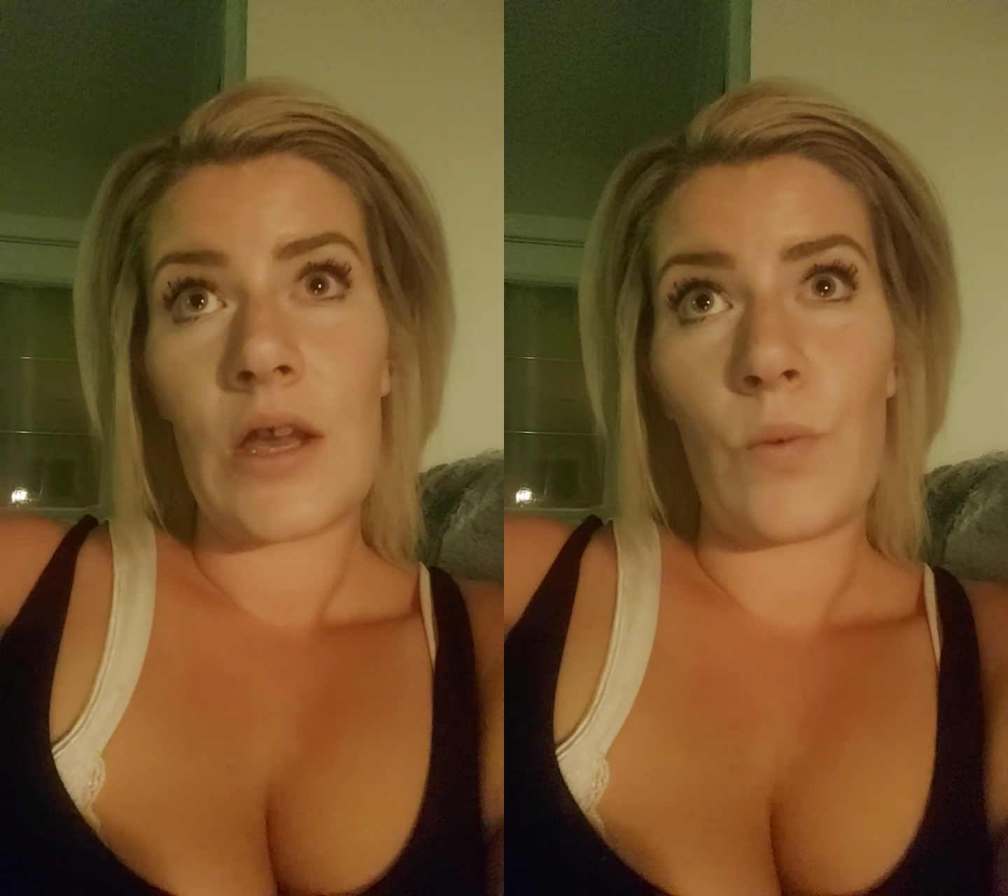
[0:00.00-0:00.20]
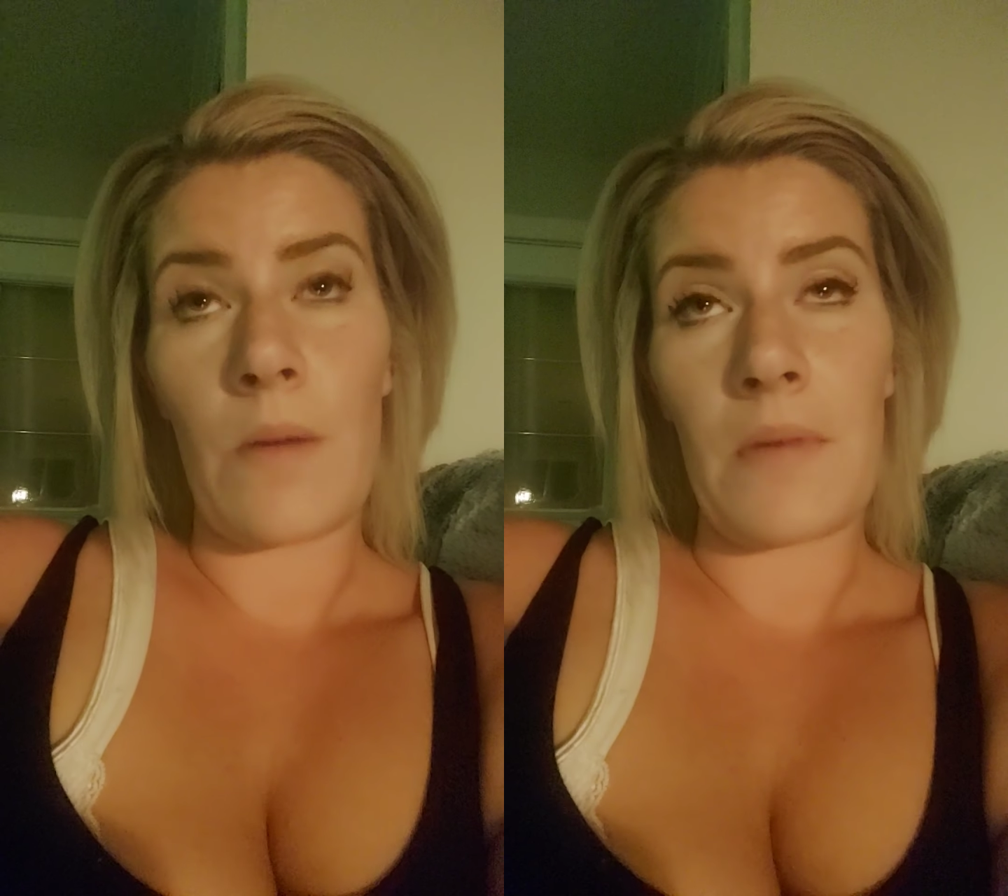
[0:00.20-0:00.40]

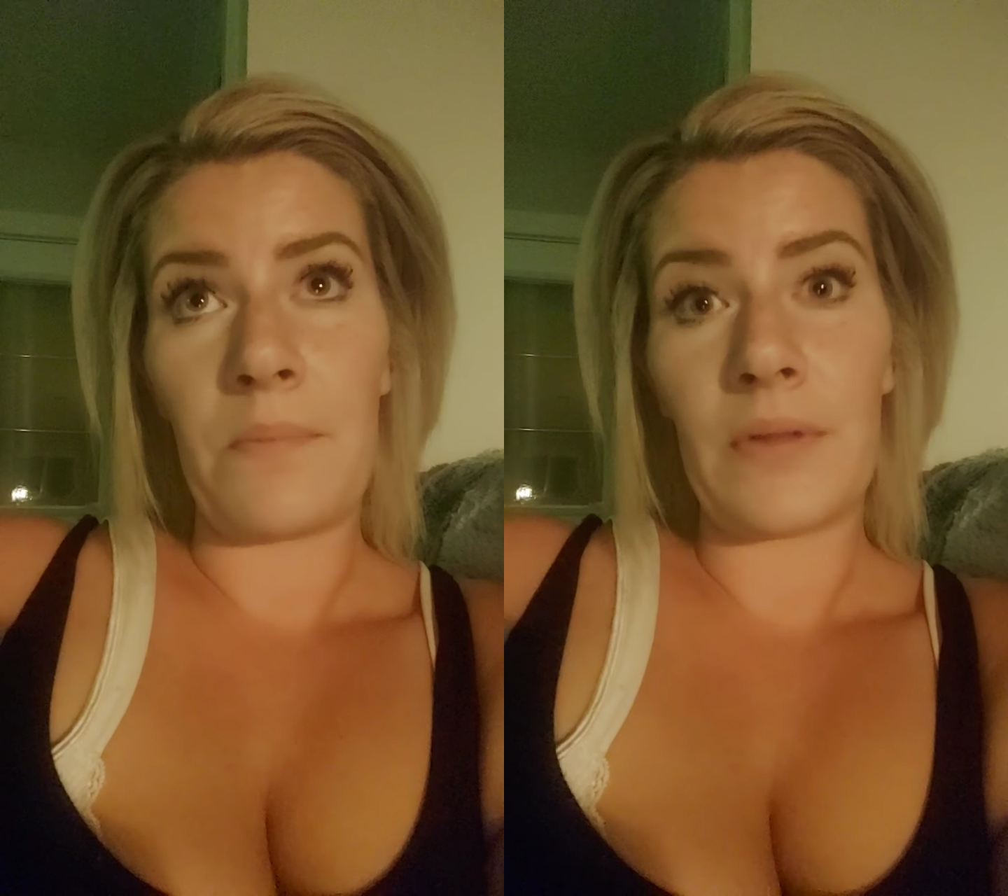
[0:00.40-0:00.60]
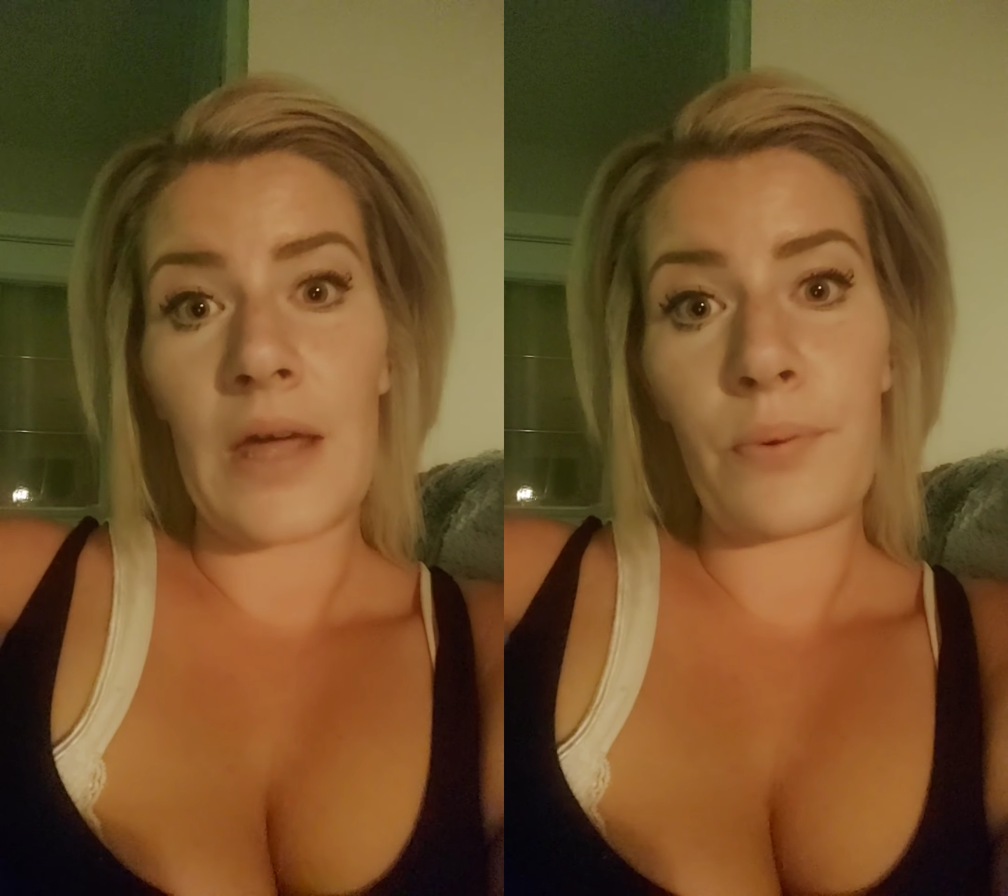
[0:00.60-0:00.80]
When my
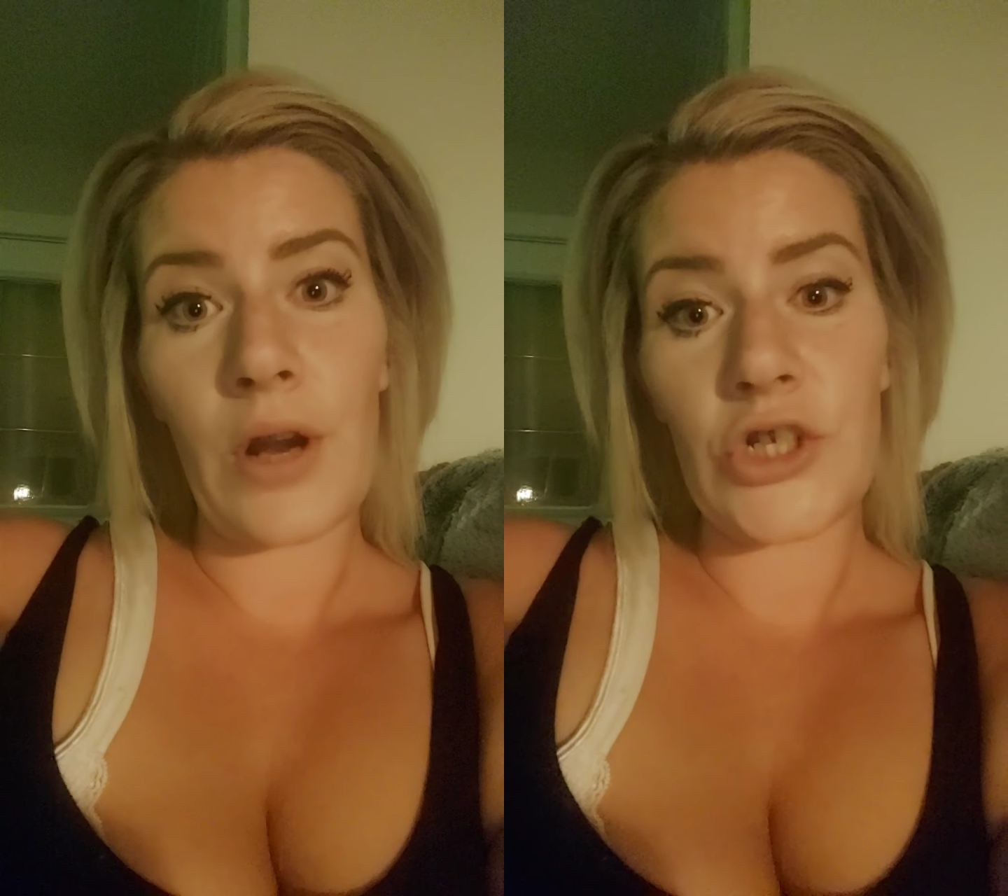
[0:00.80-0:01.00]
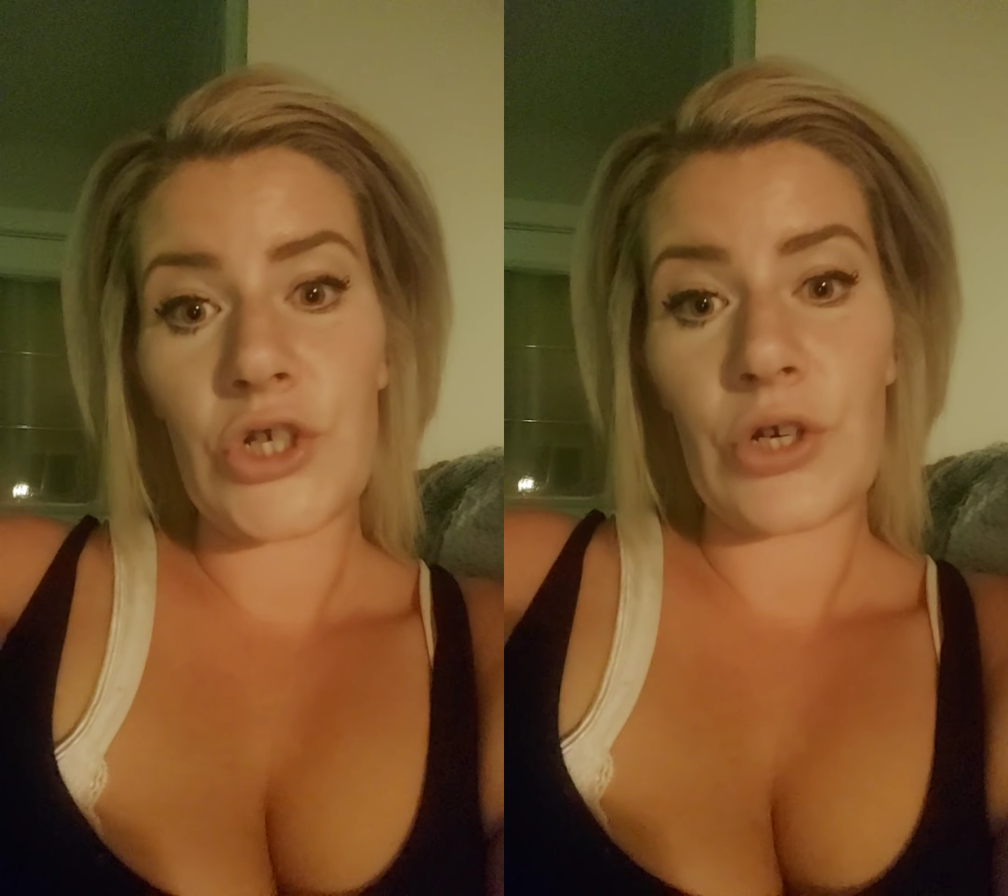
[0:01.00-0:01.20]
blood
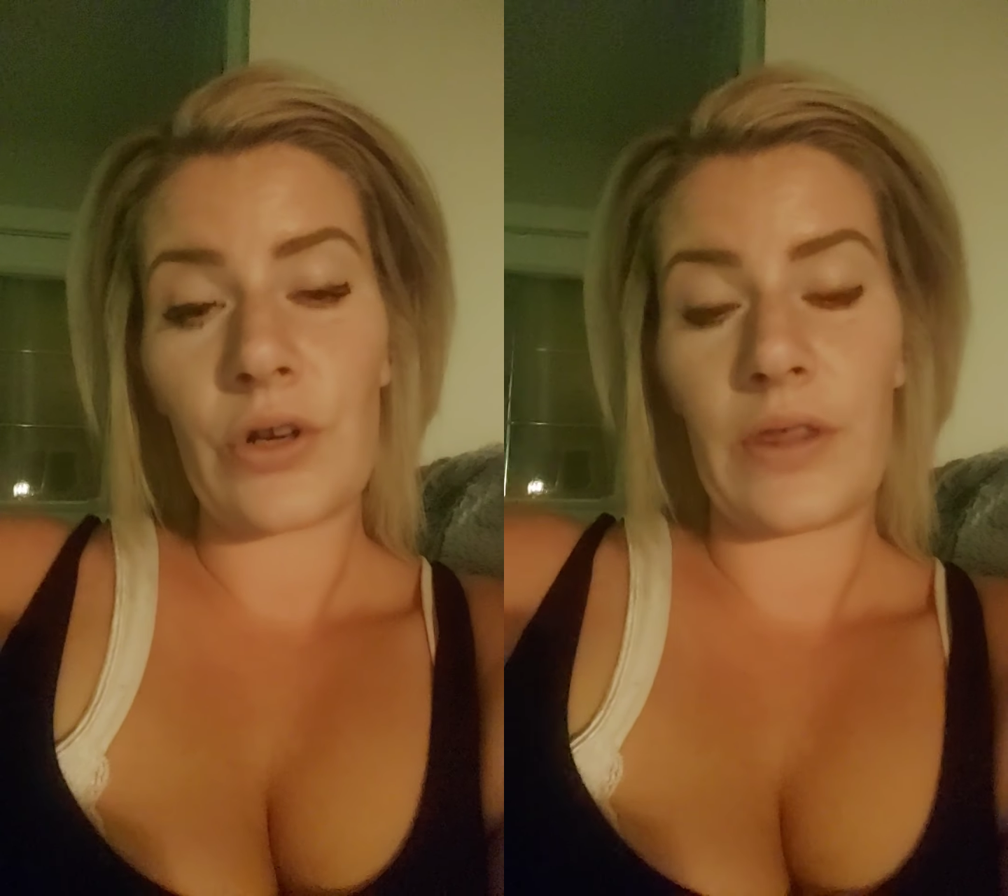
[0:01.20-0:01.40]
pressure,